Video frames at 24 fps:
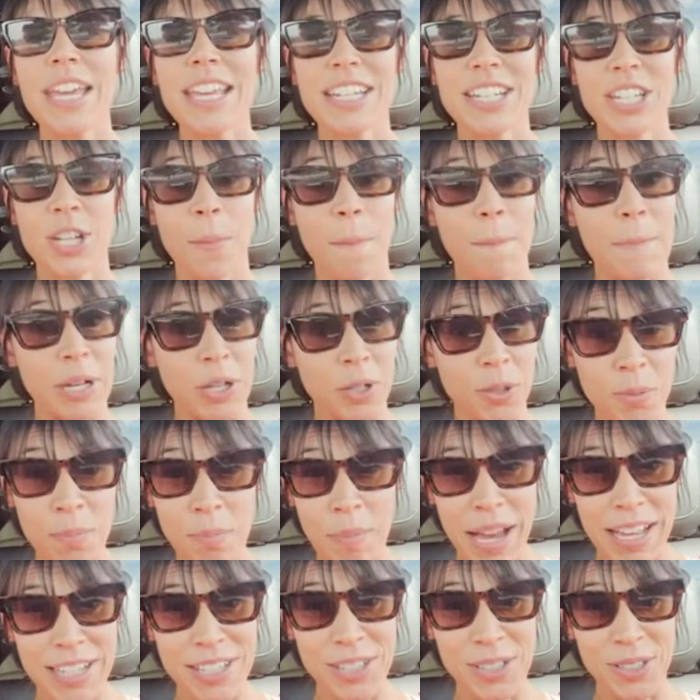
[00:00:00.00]
To build
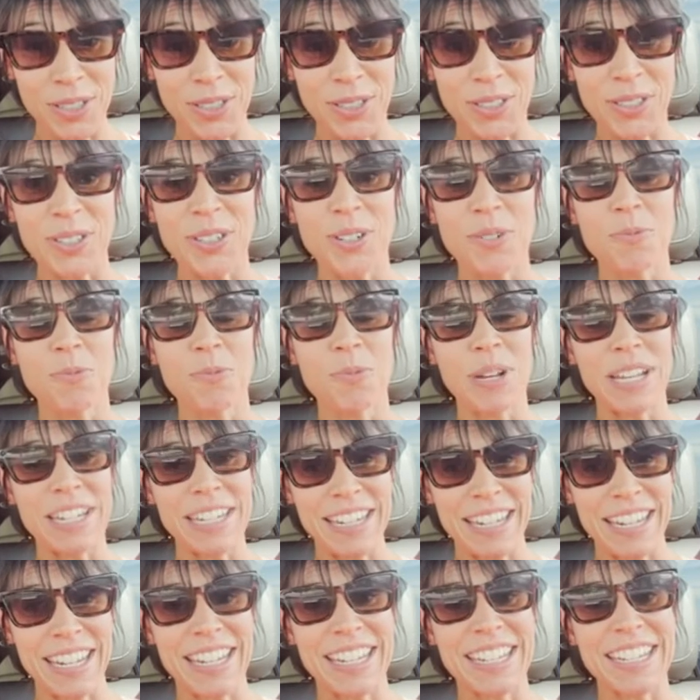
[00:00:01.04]
muscle, we
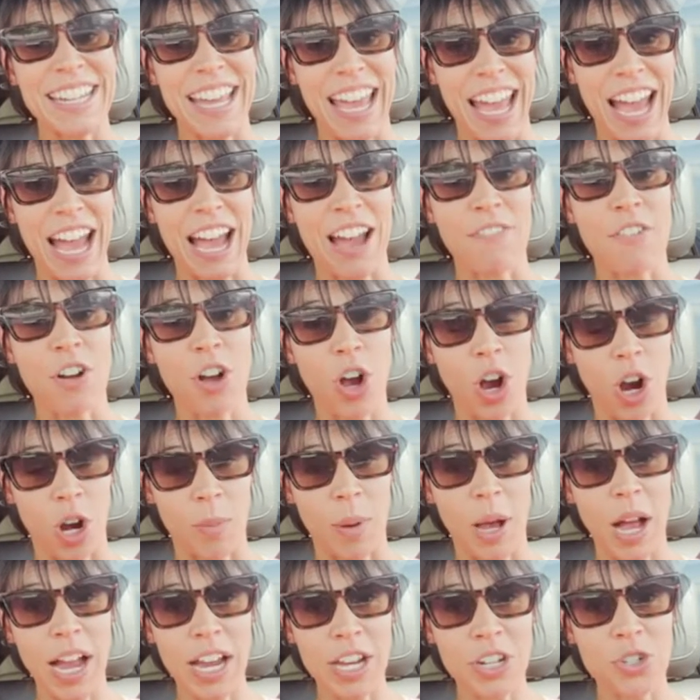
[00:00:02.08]
need to have
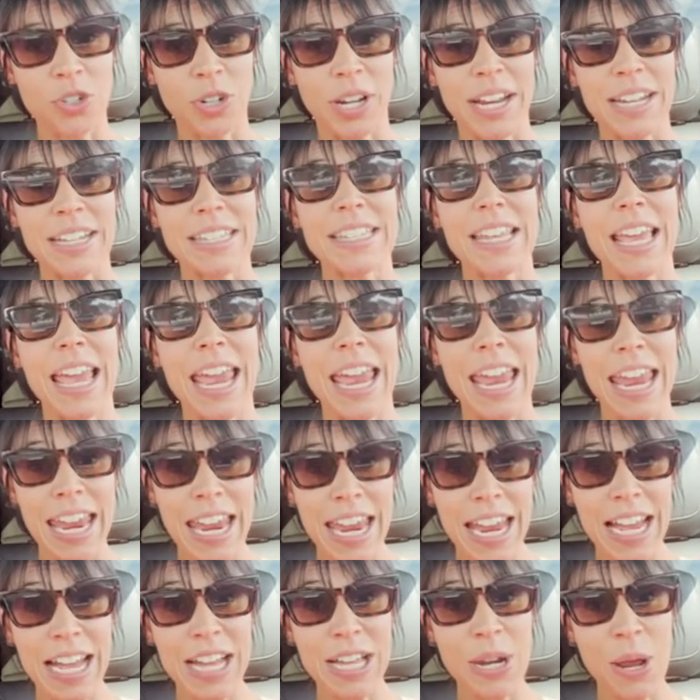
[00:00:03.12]
carbohydrates
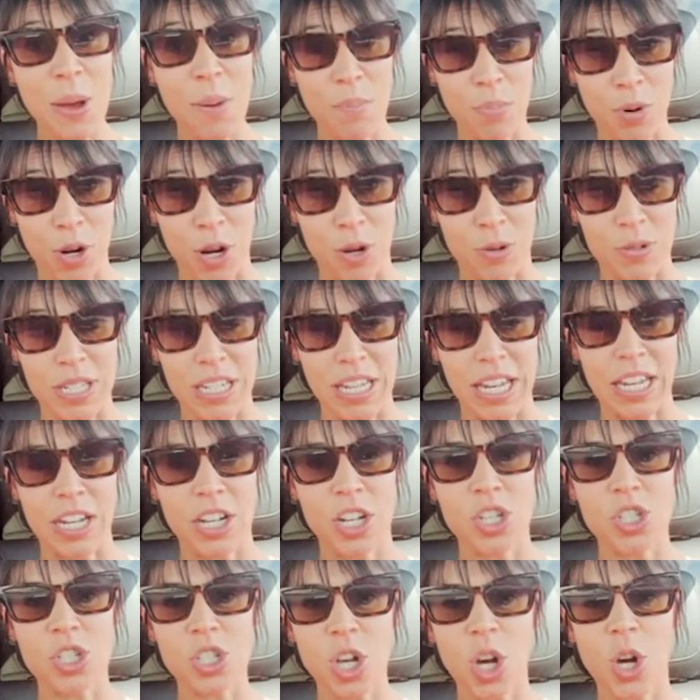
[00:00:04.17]
and protein.
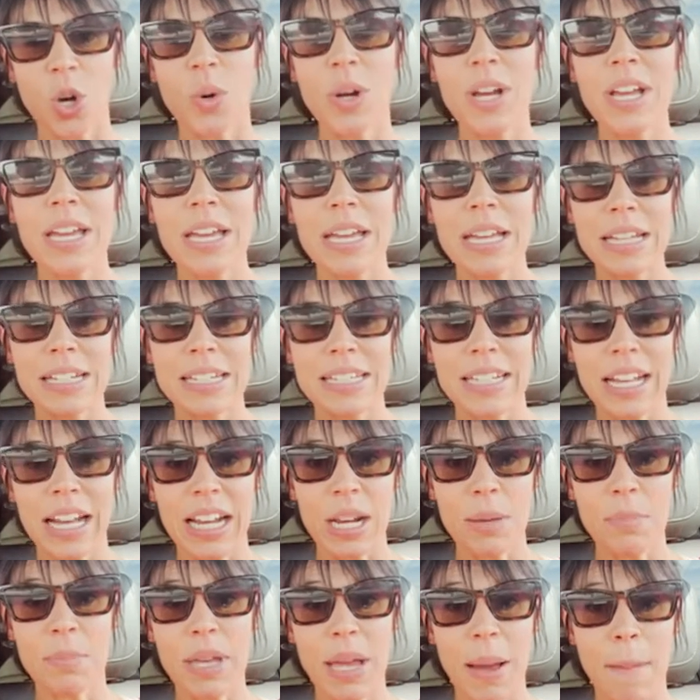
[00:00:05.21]
So it's going
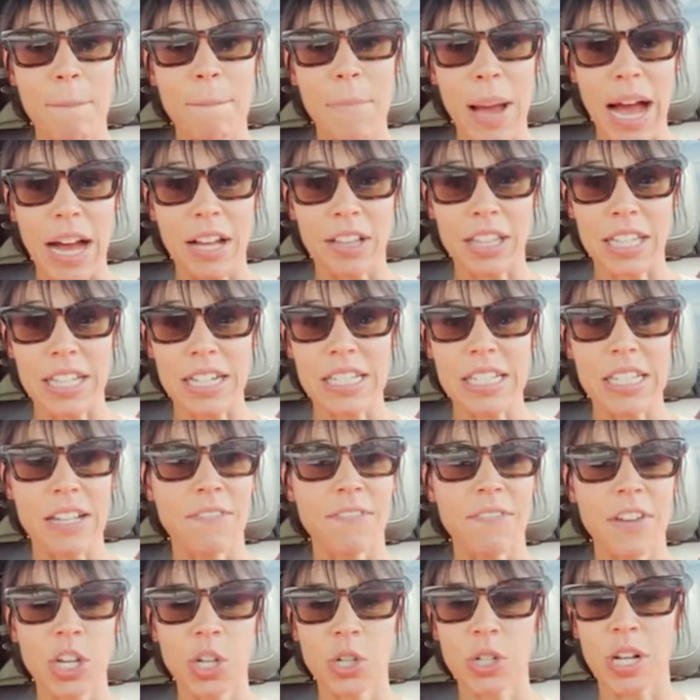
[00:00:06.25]
to be a balance in
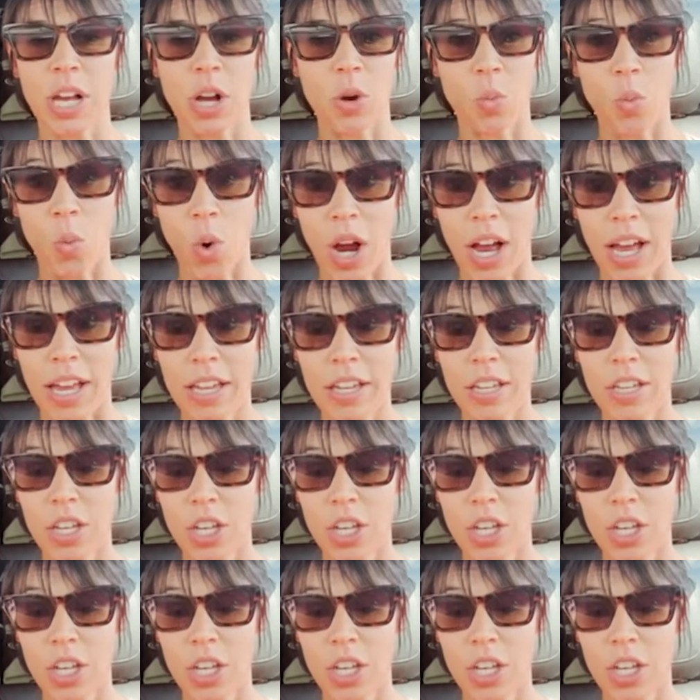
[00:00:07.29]
figuring out what